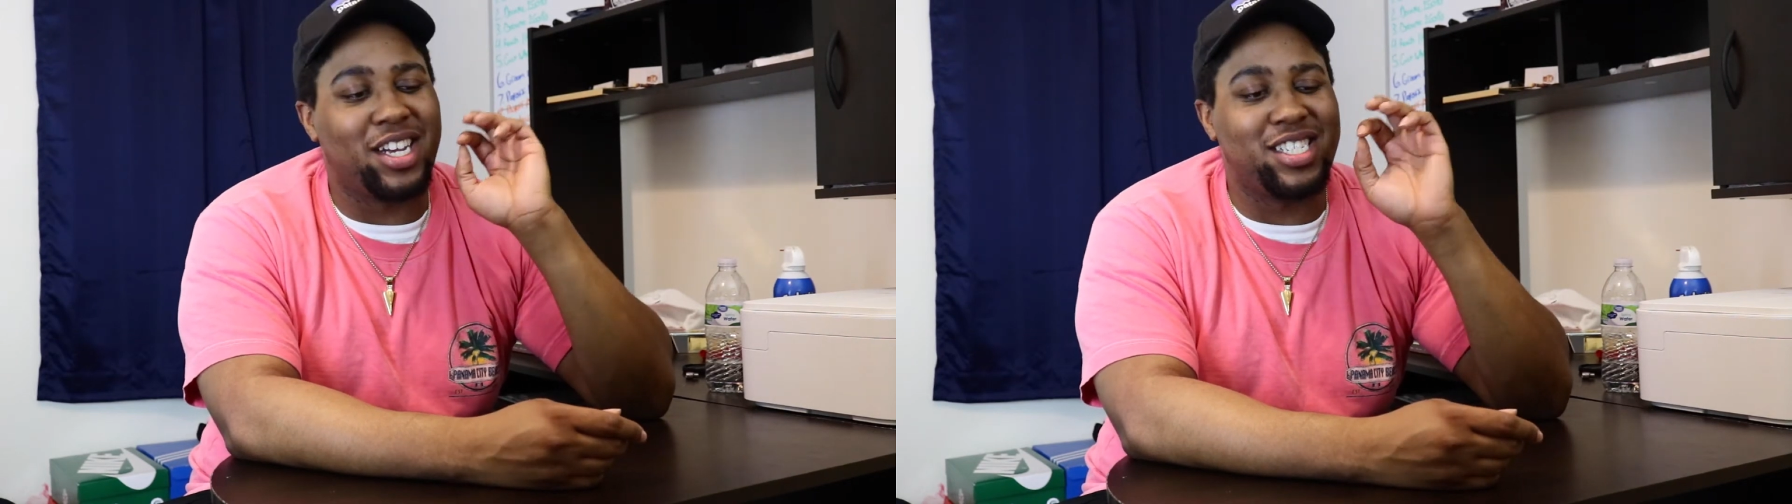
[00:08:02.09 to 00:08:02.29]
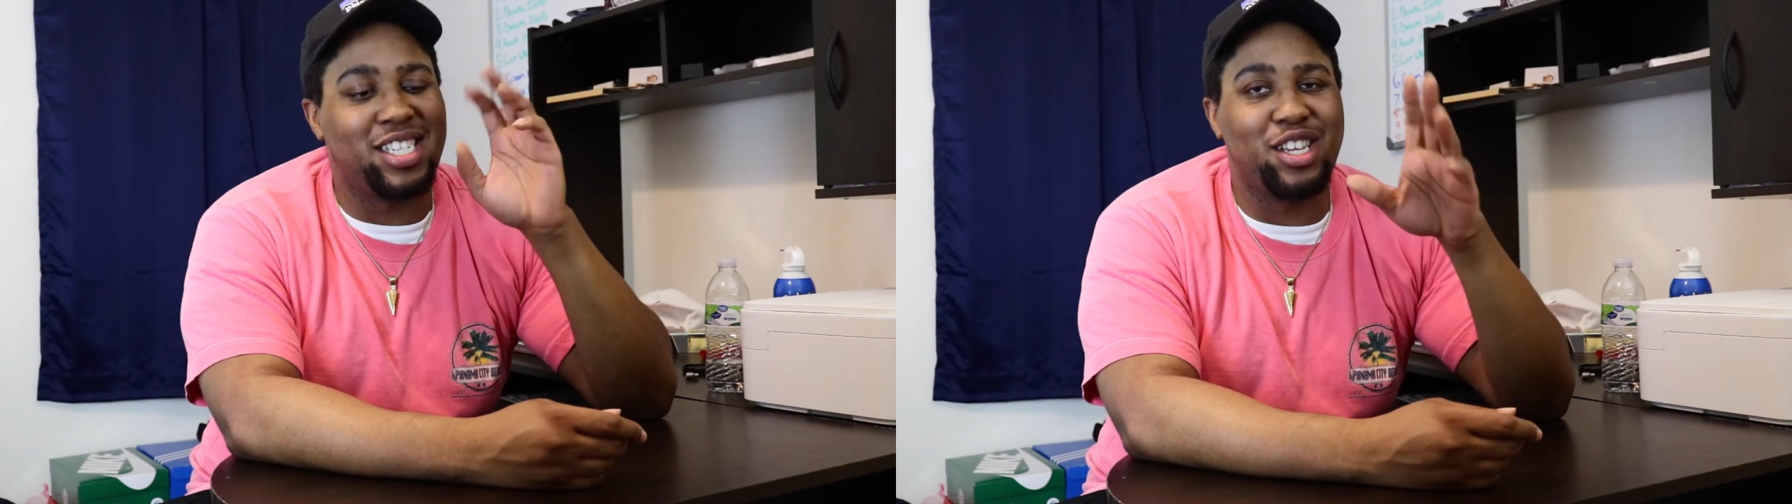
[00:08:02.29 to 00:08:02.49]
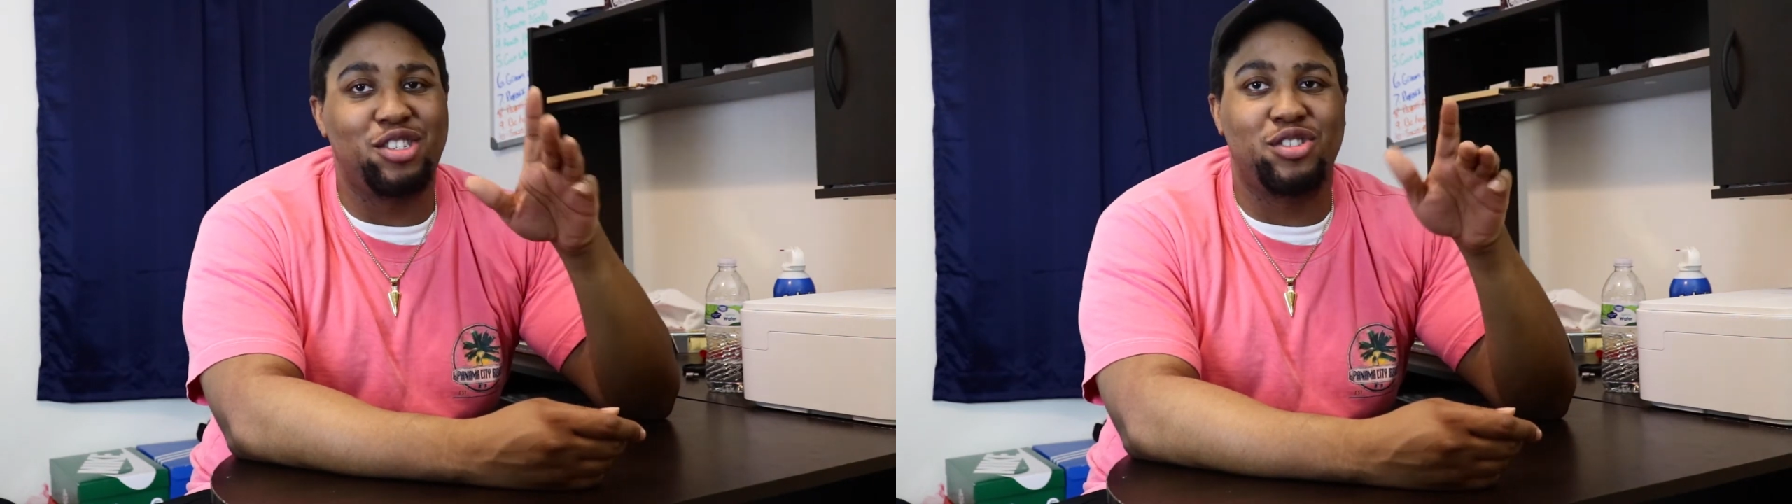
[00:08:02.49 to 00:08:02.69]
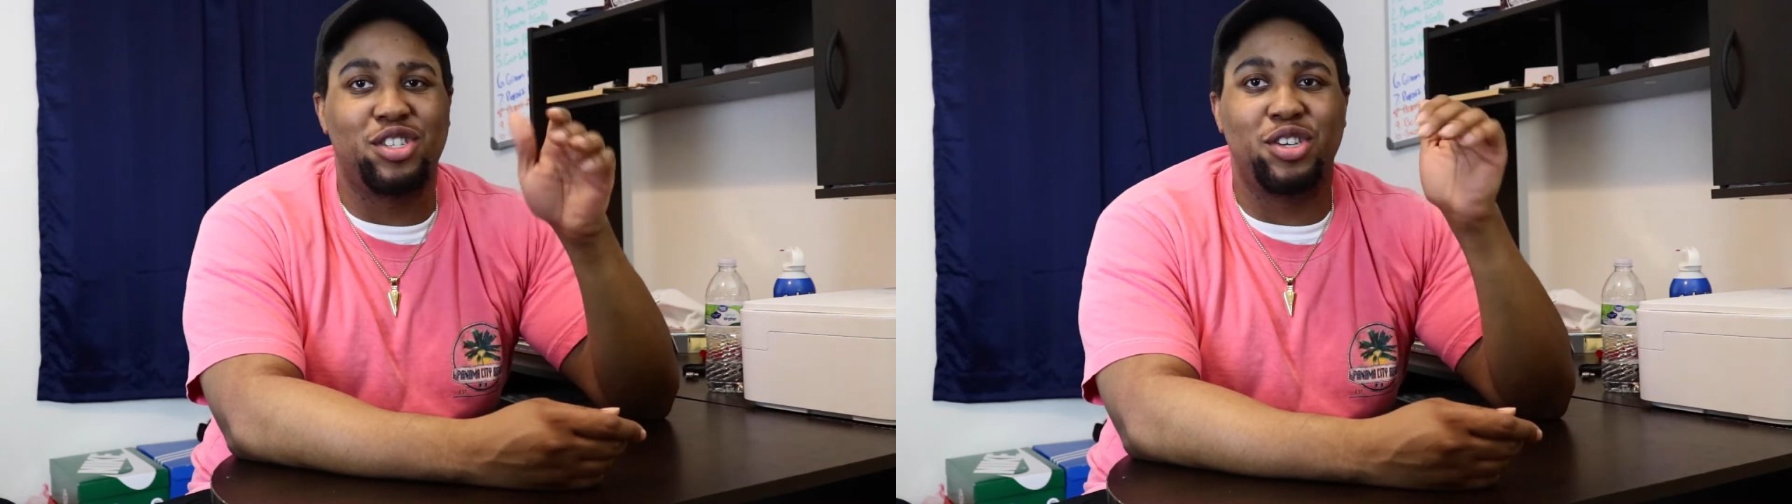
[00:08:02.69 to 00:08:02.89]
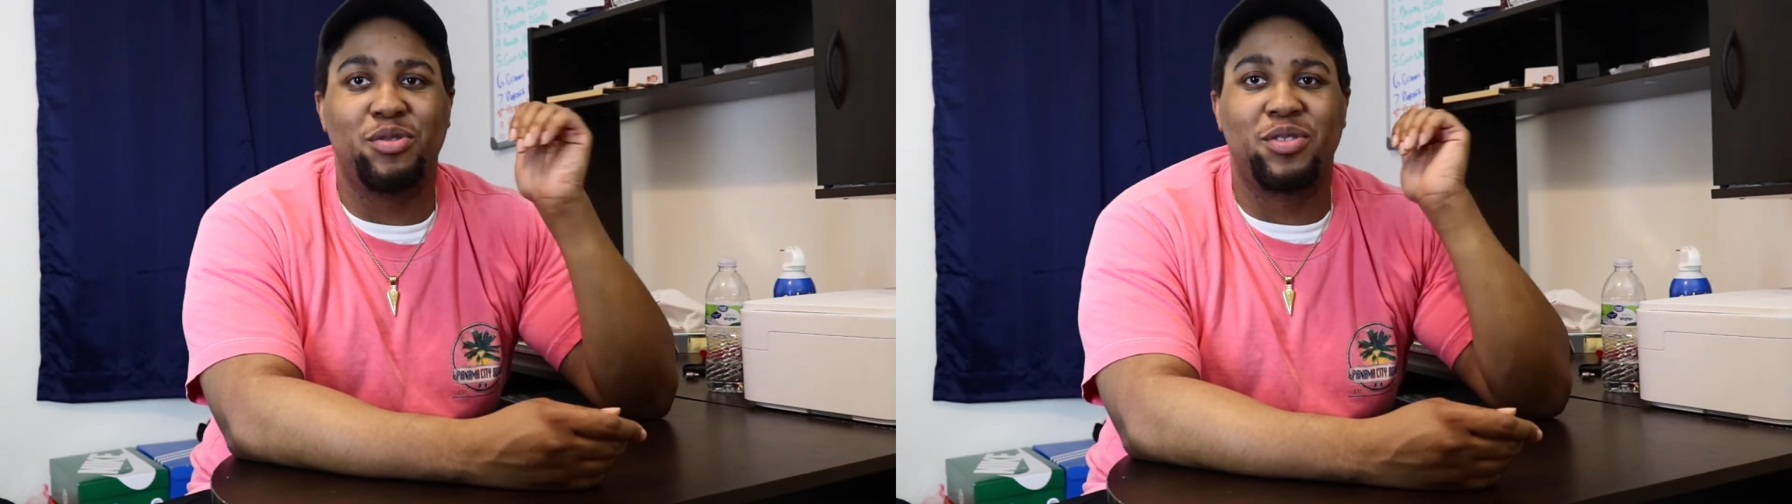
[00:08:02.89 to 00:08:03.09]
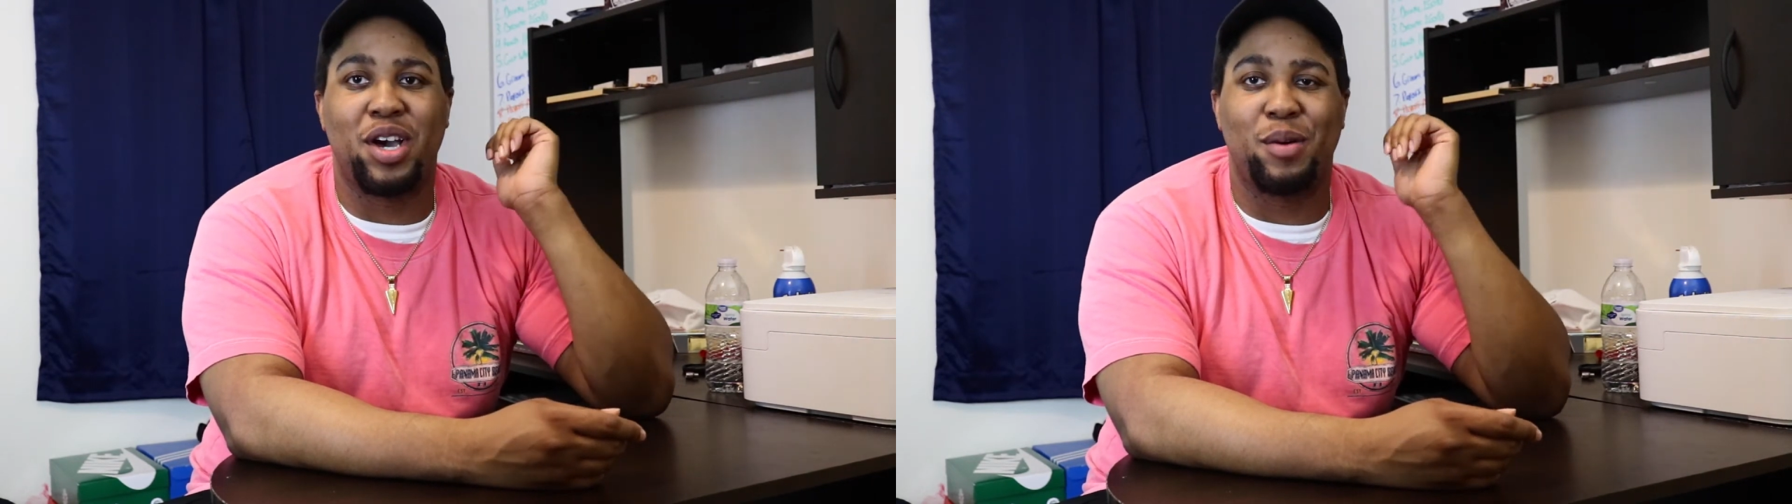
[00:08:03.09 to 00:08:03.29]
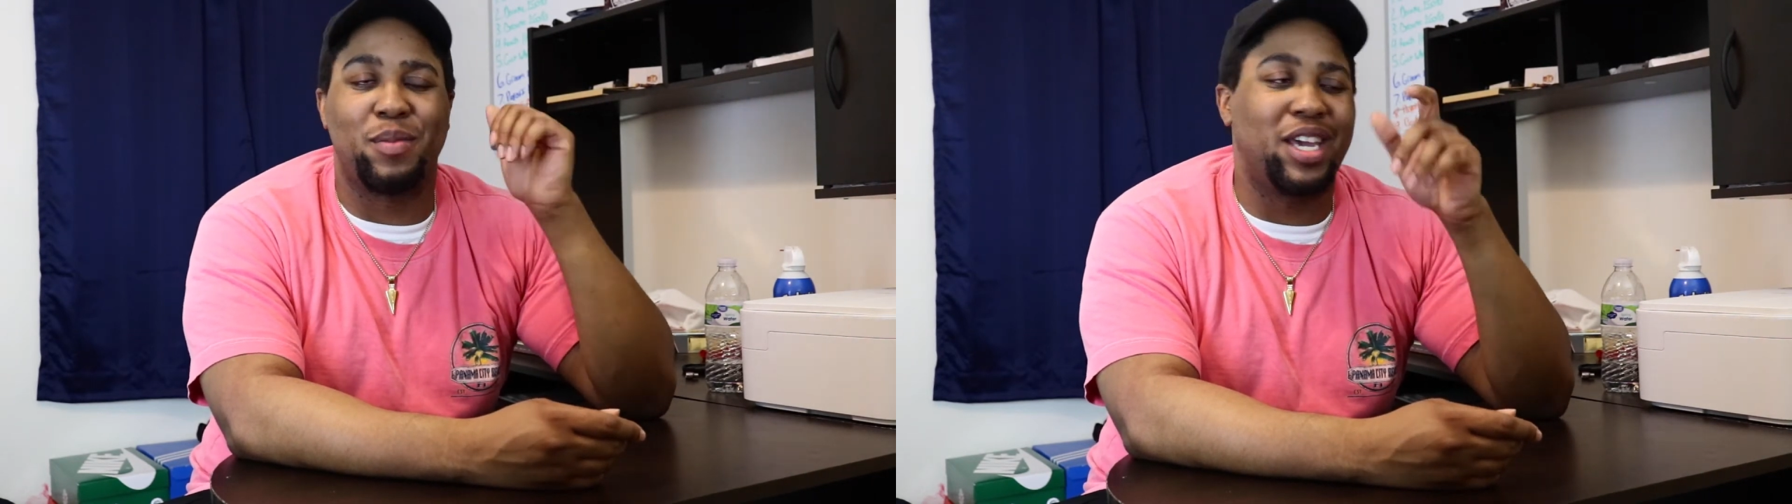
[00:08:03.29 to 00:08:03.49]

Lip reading: because they used to you coming